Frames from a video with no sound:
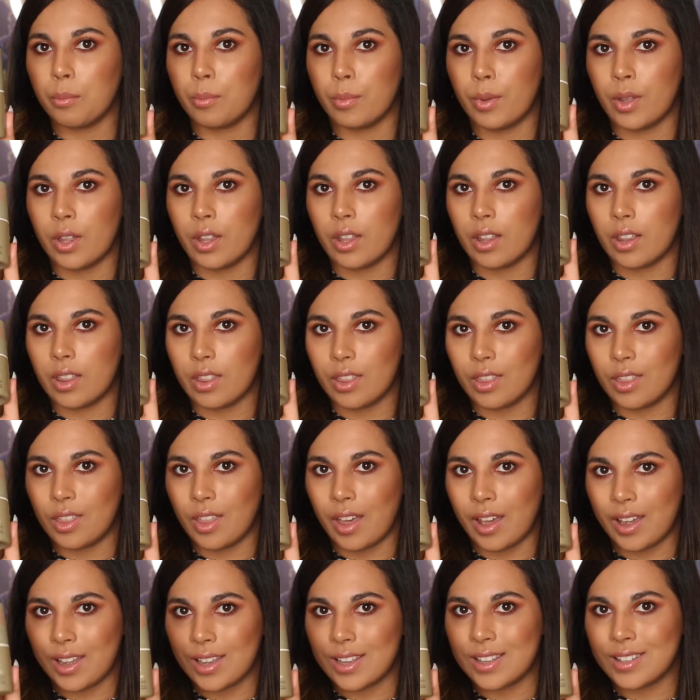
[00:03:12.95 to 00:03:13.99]
but
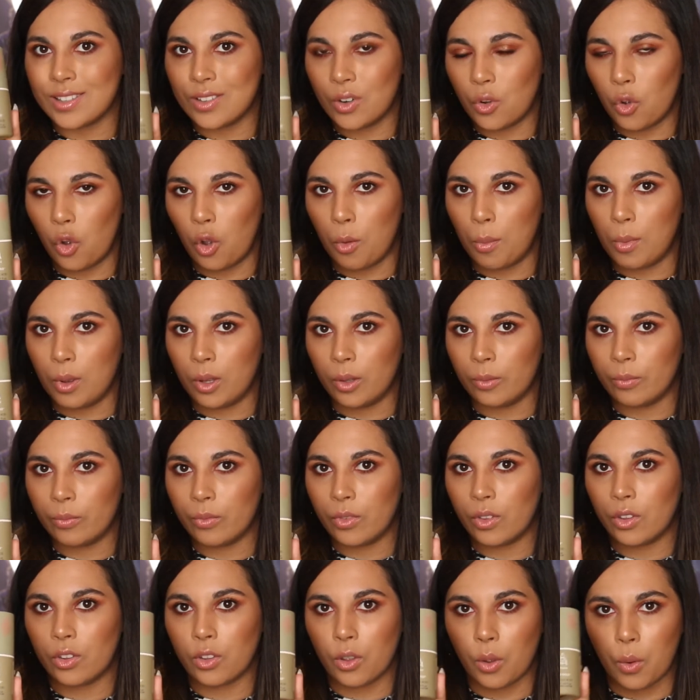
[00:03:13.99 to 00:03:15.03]
that is normal,
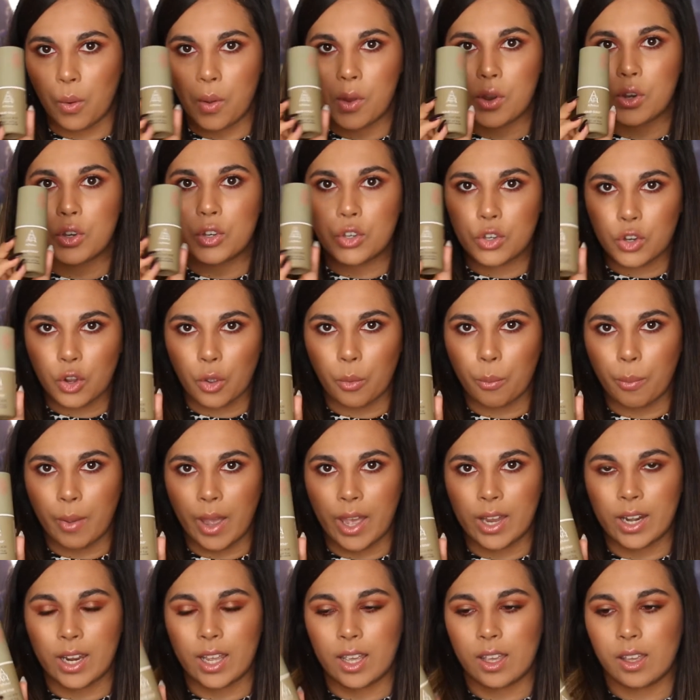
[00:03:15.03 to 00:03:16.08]
so don't
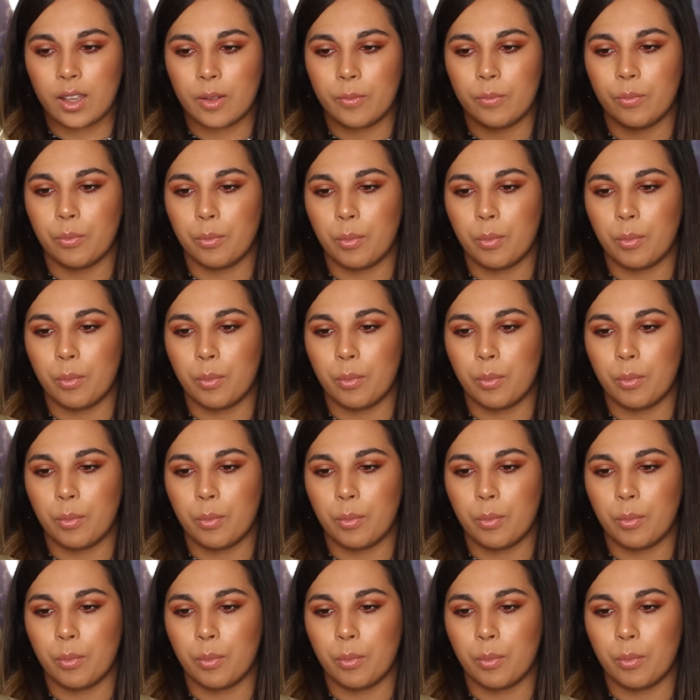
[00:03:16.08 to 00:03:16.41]
panic.